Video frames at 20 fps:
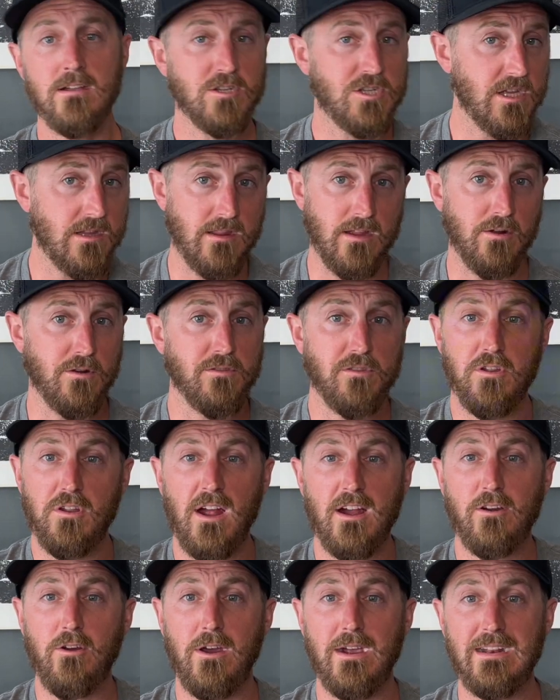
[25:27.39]
They're
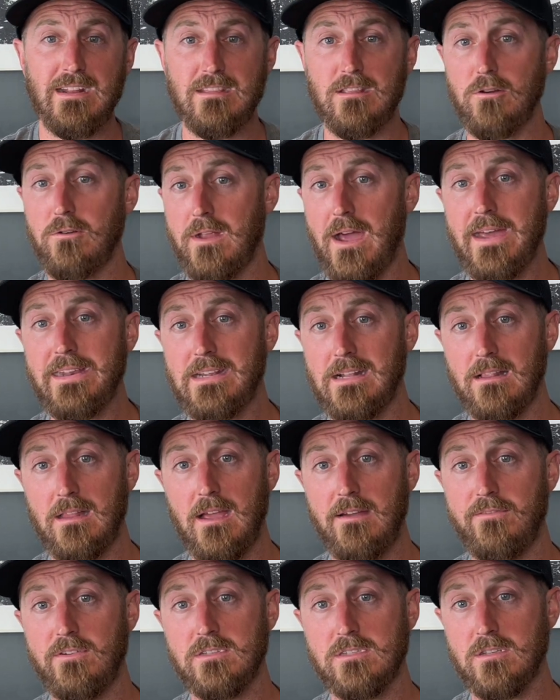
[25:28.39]
not crated. They're 9 and
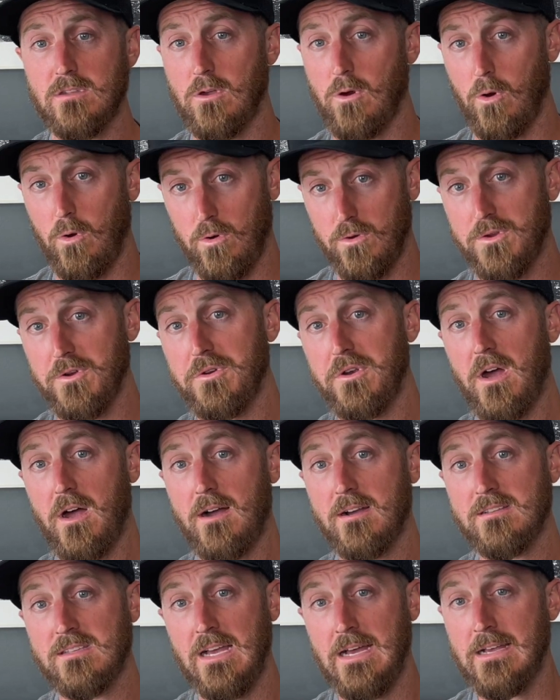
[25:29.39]
11, so they're older
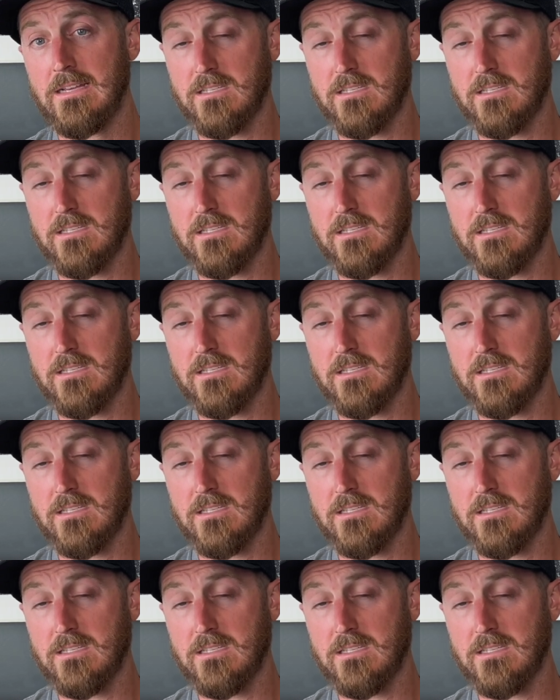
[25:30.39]
dogs.